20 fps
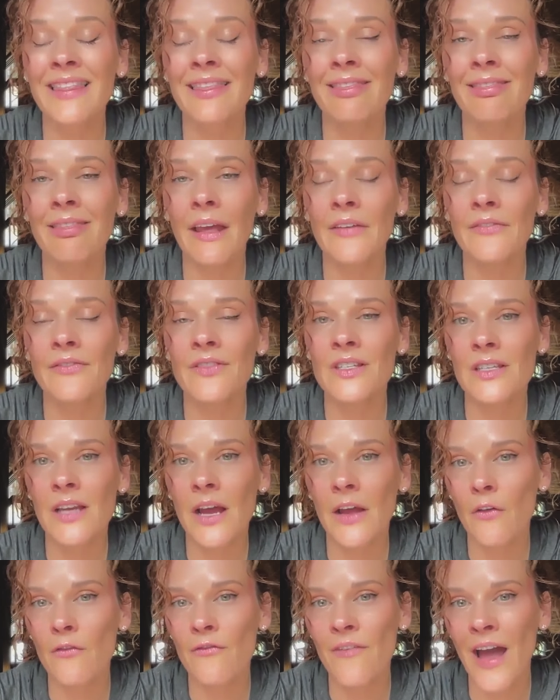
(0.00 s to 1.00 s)

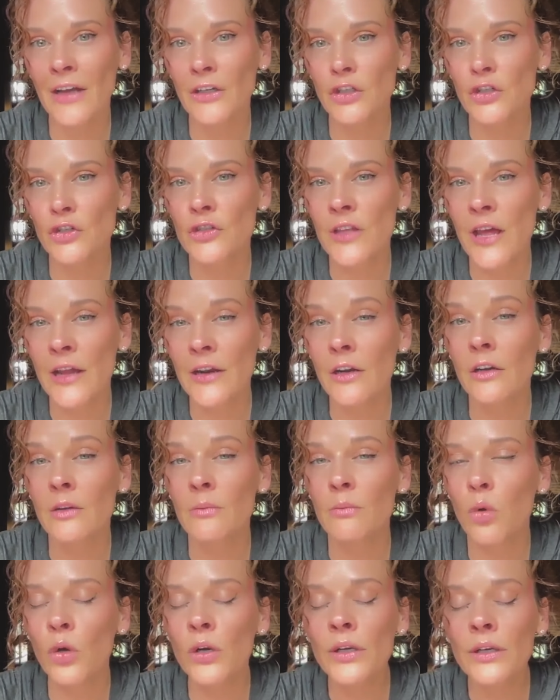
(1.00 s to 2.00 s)
lifestyle factors that are
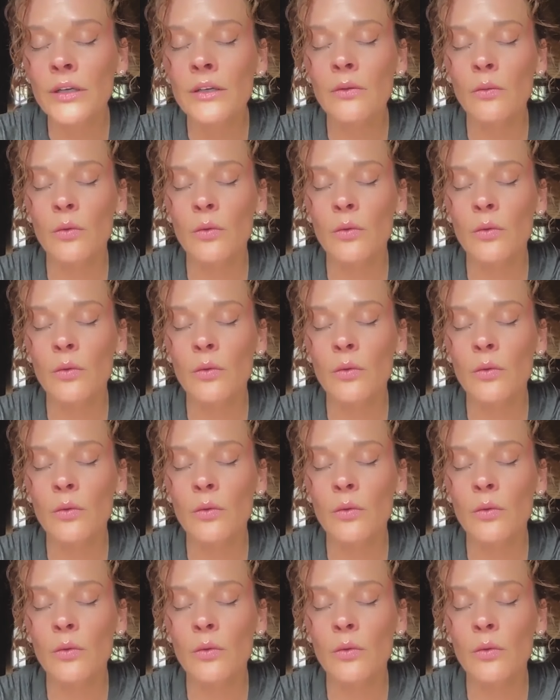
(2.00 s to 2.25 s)
important,